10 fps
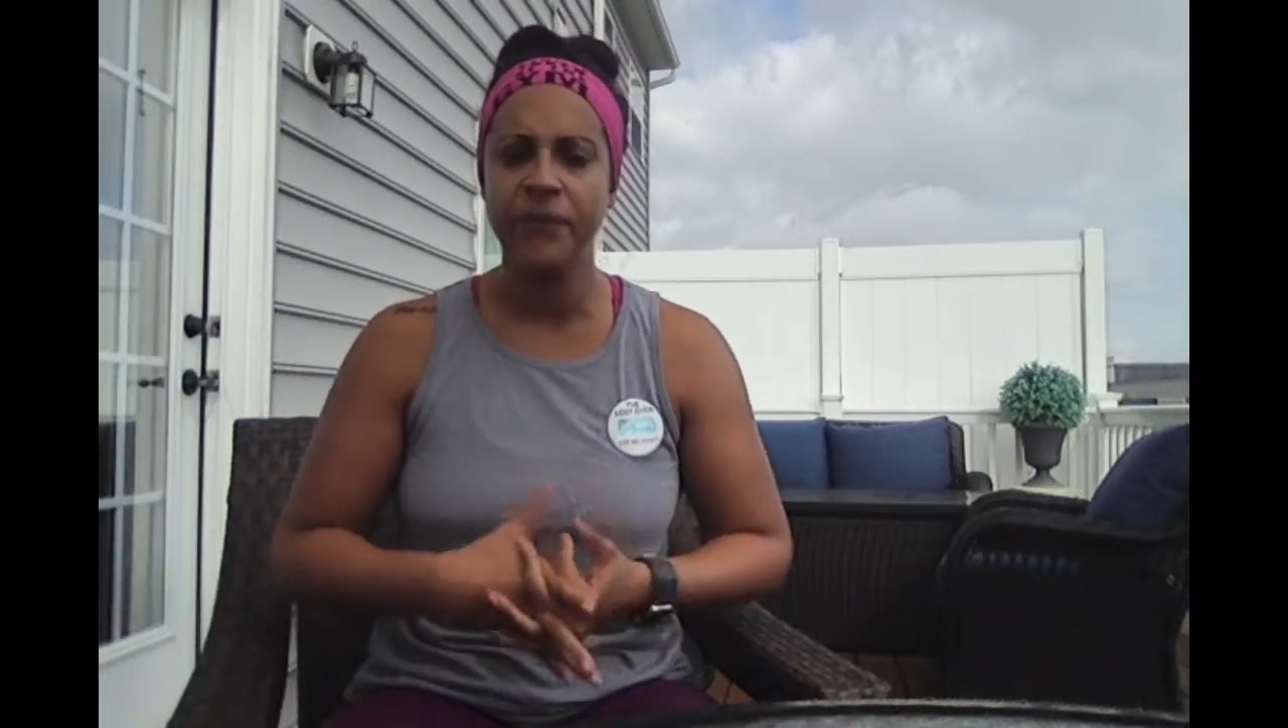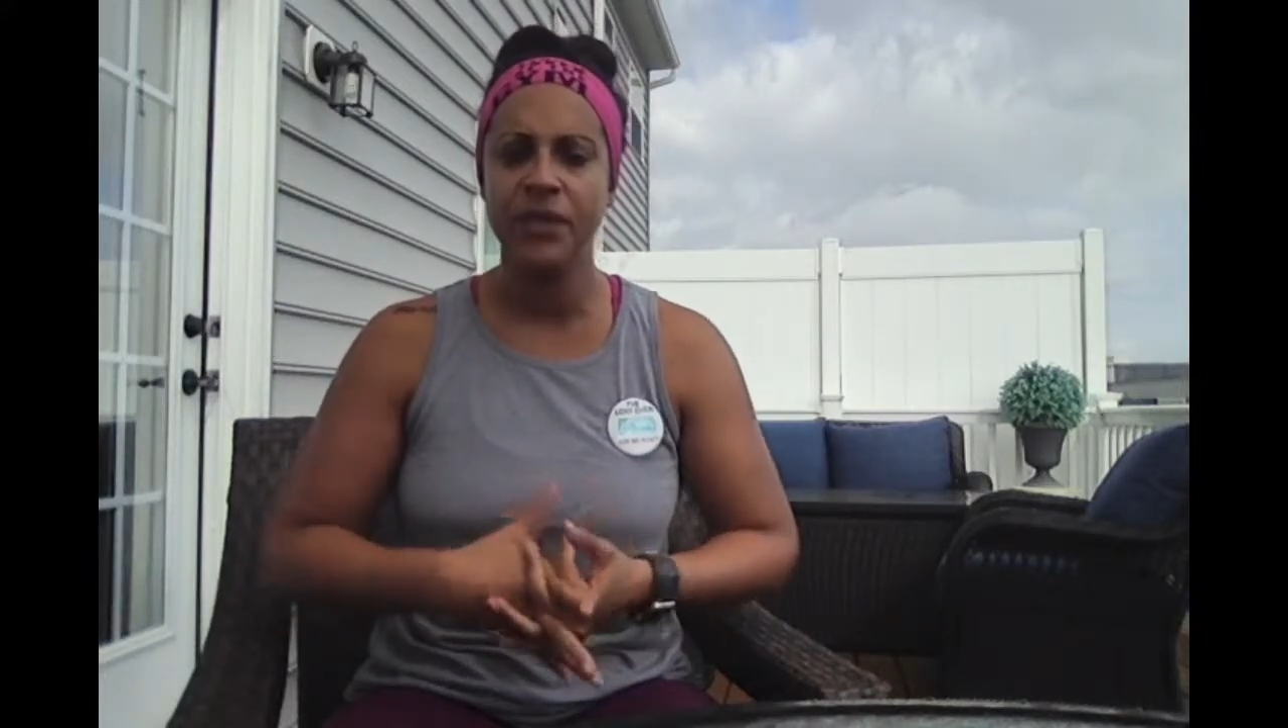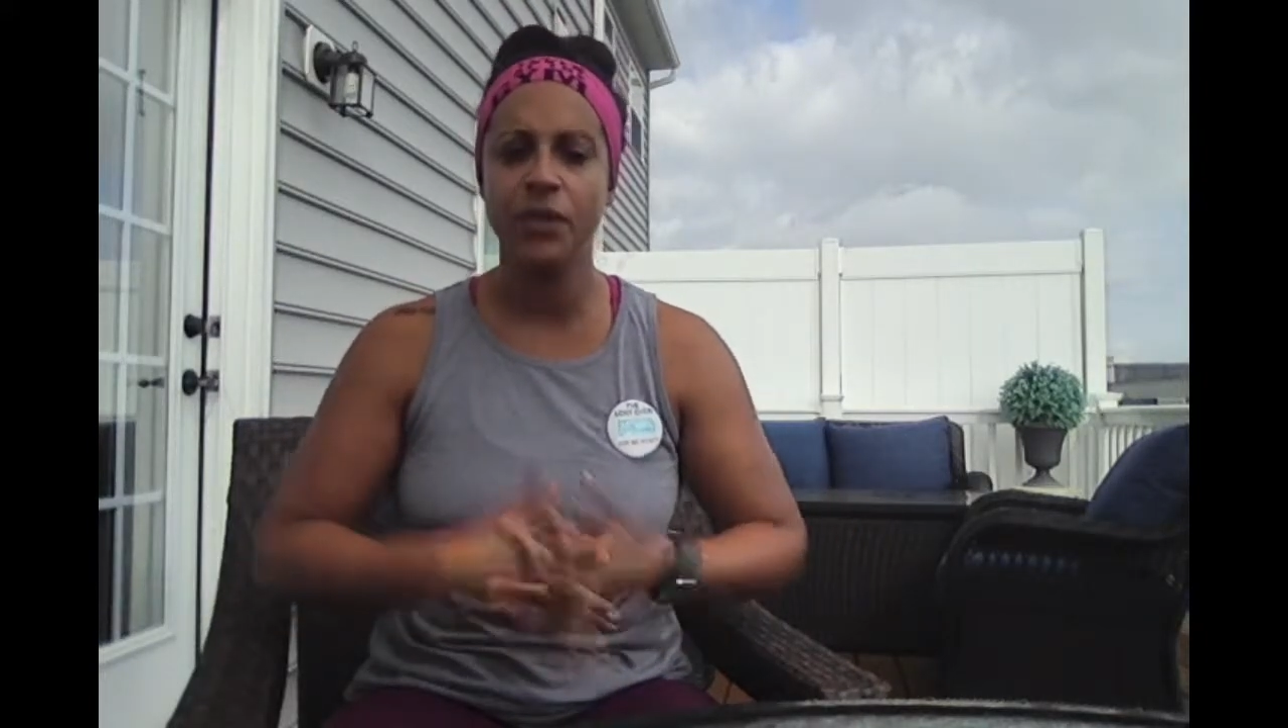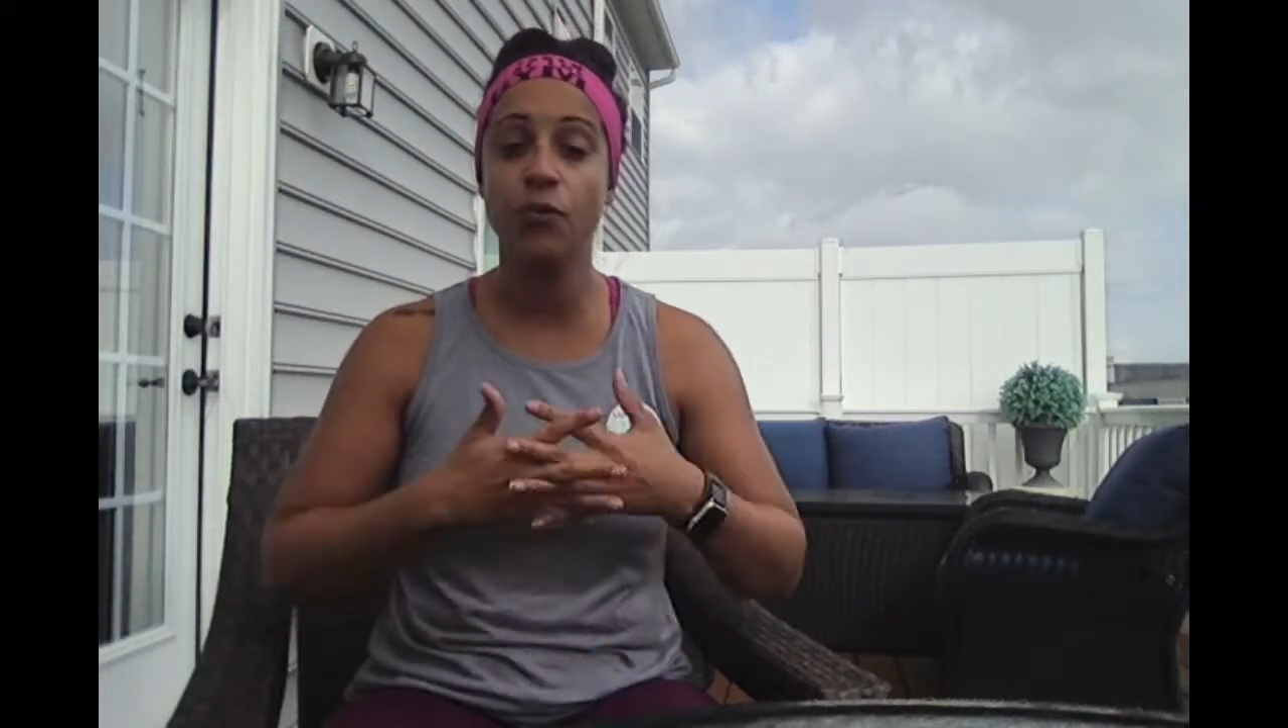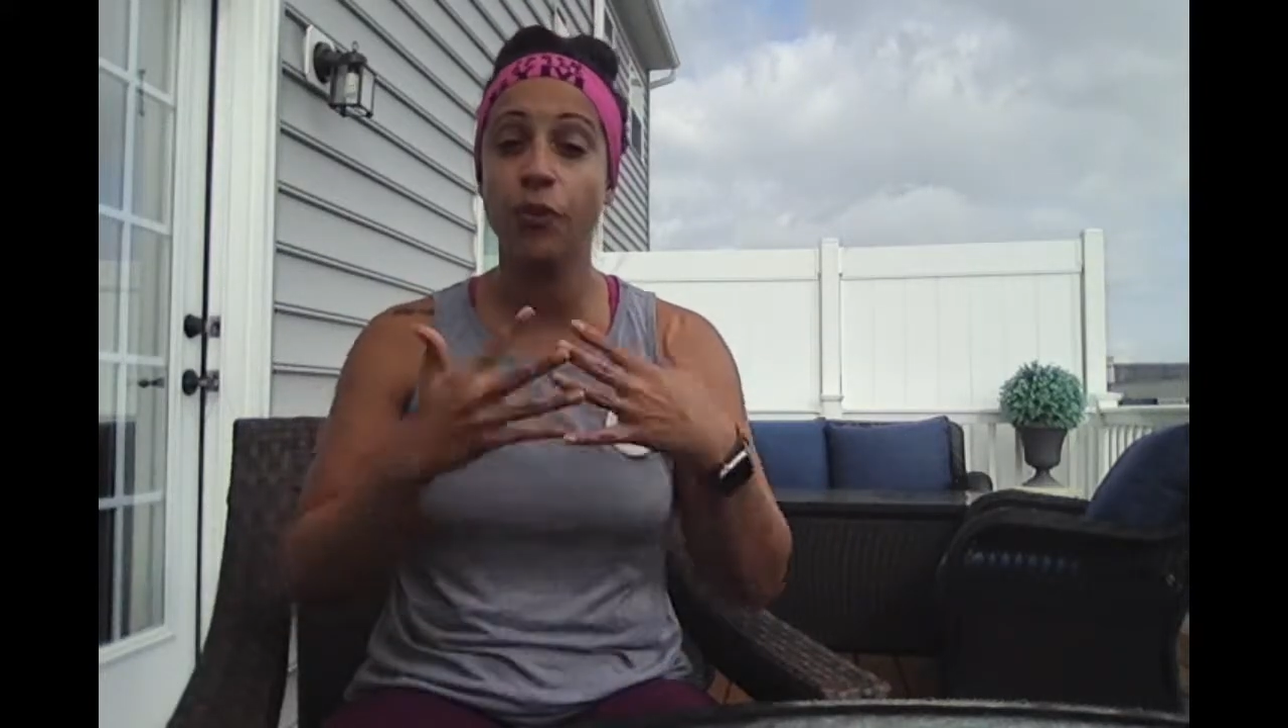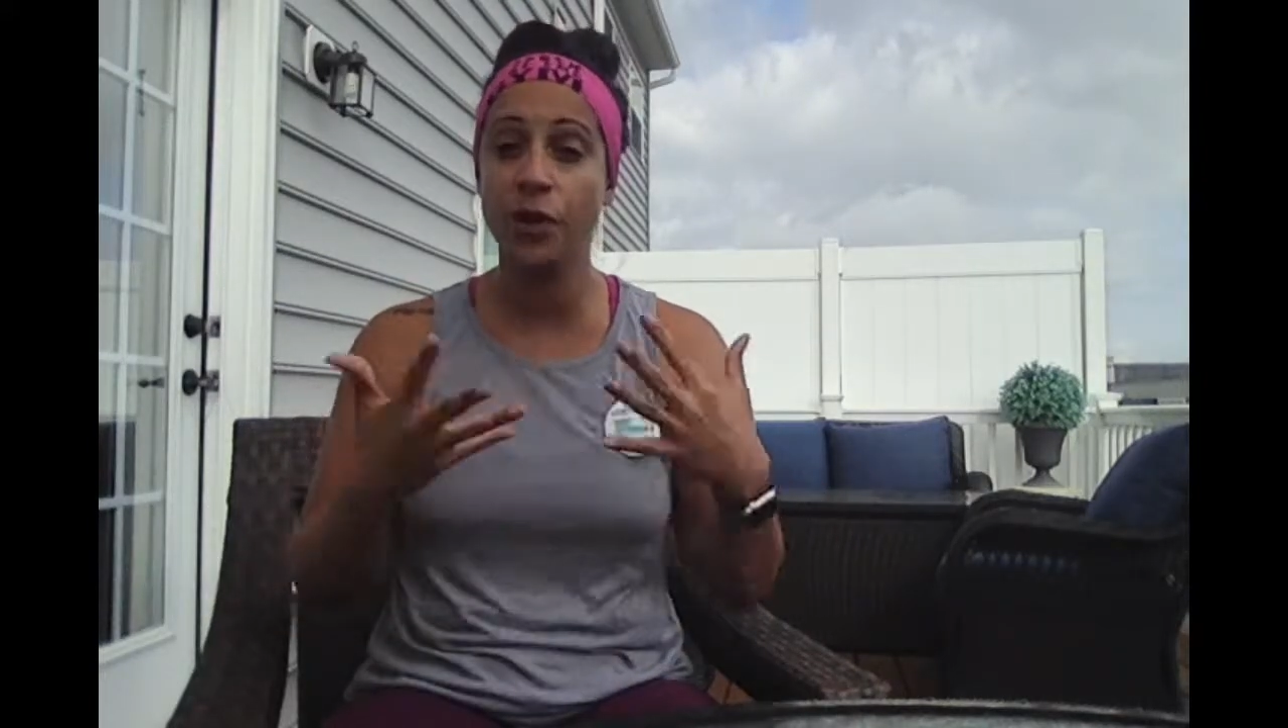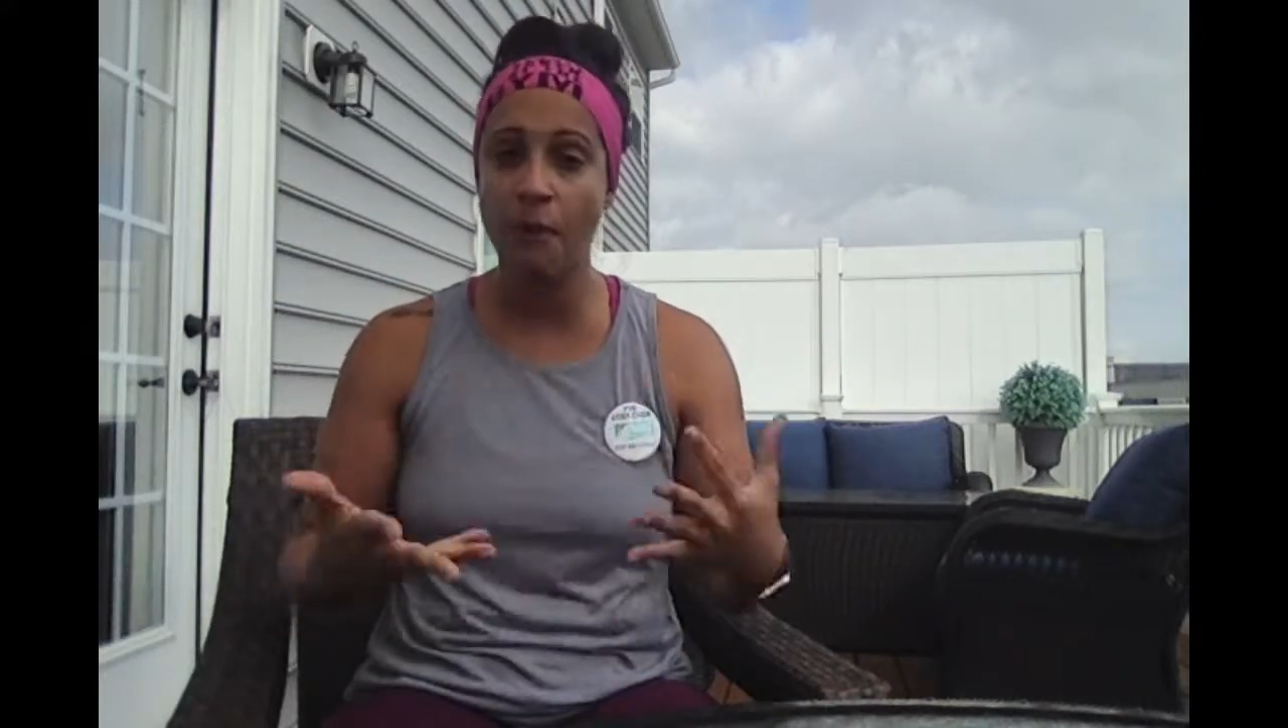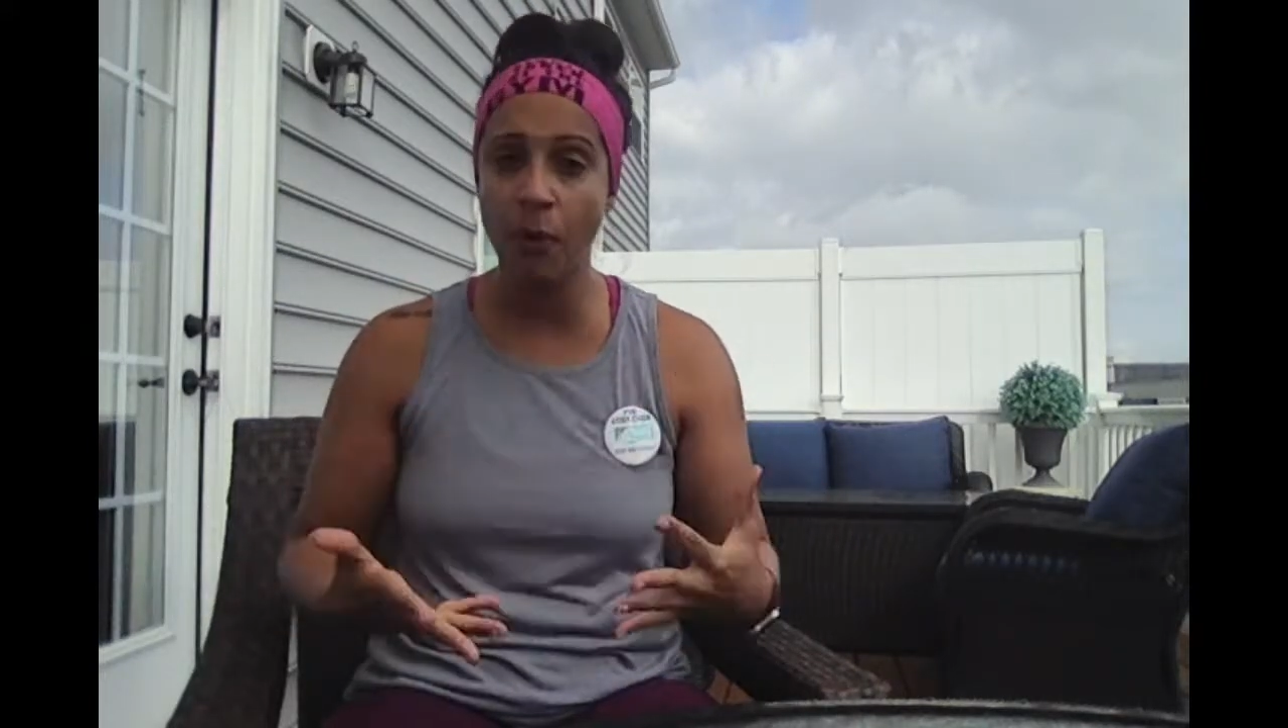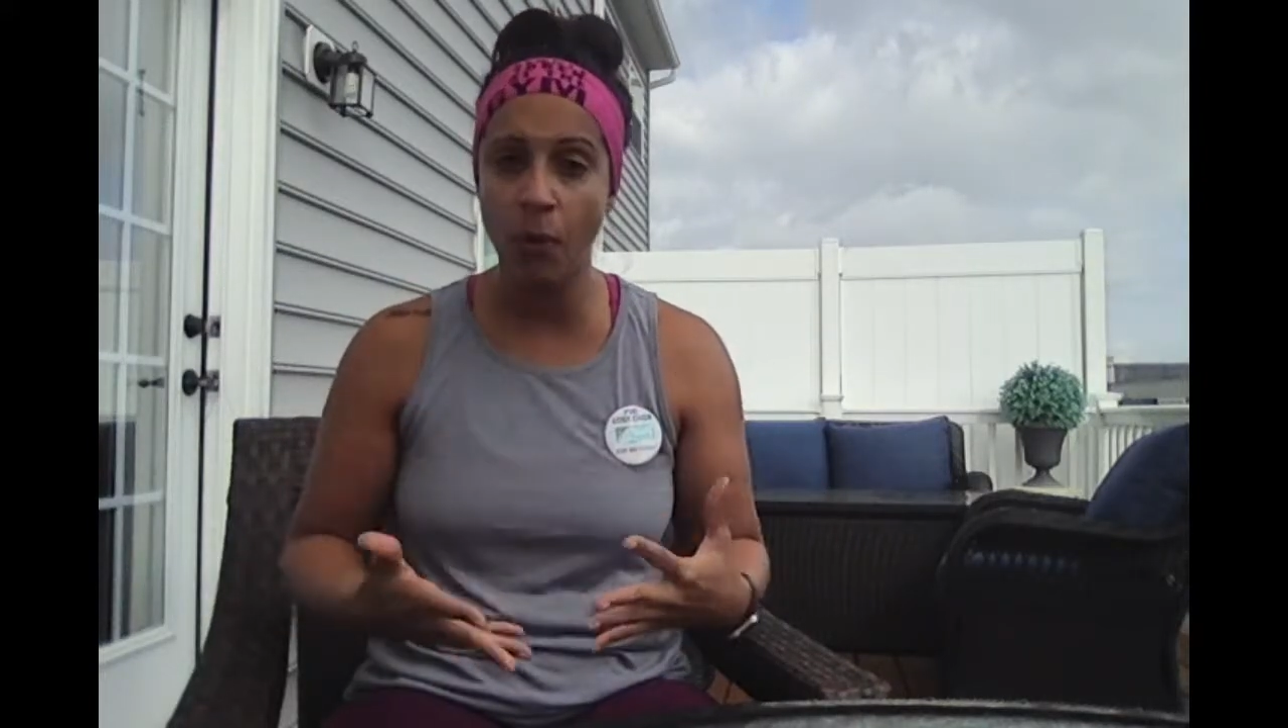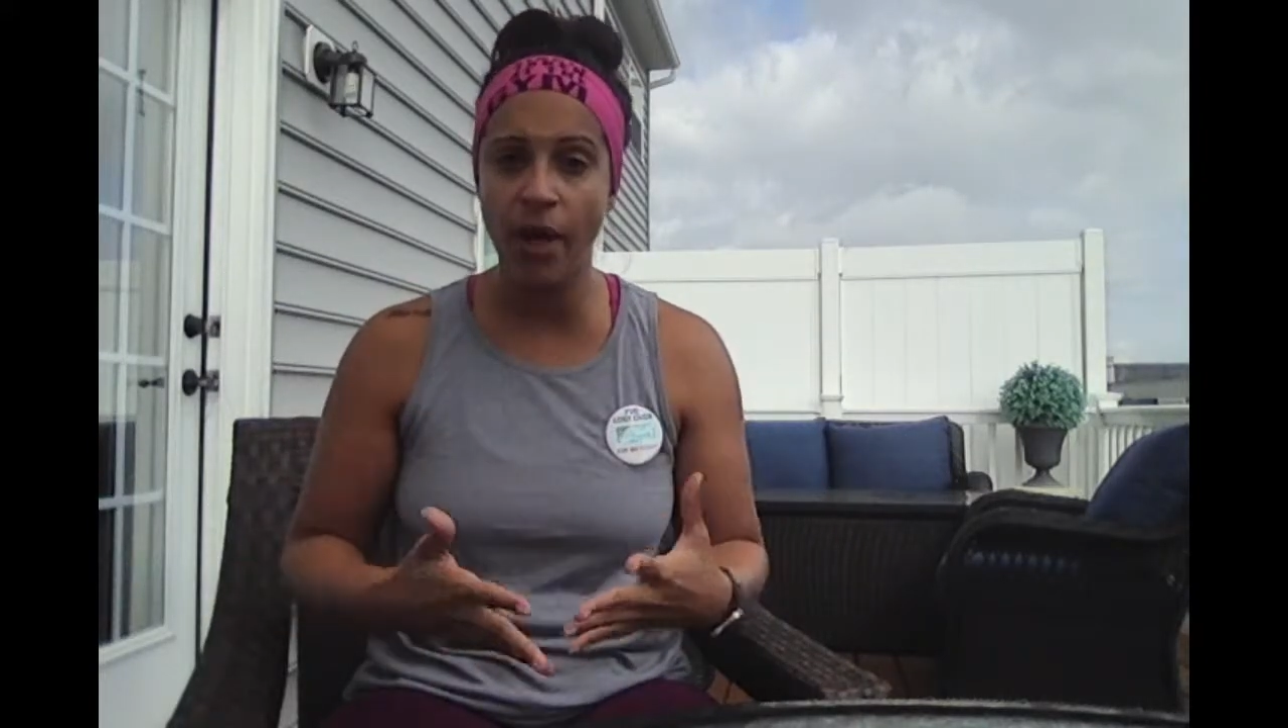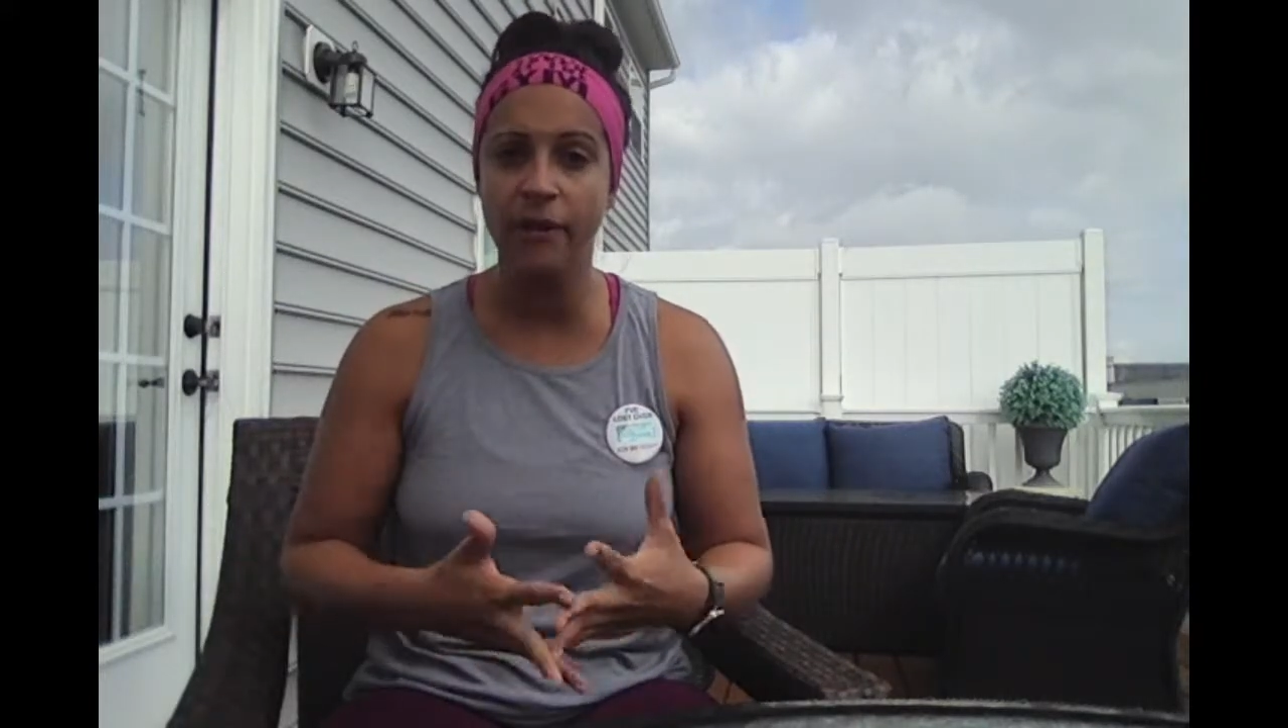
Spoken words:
So rule number 1,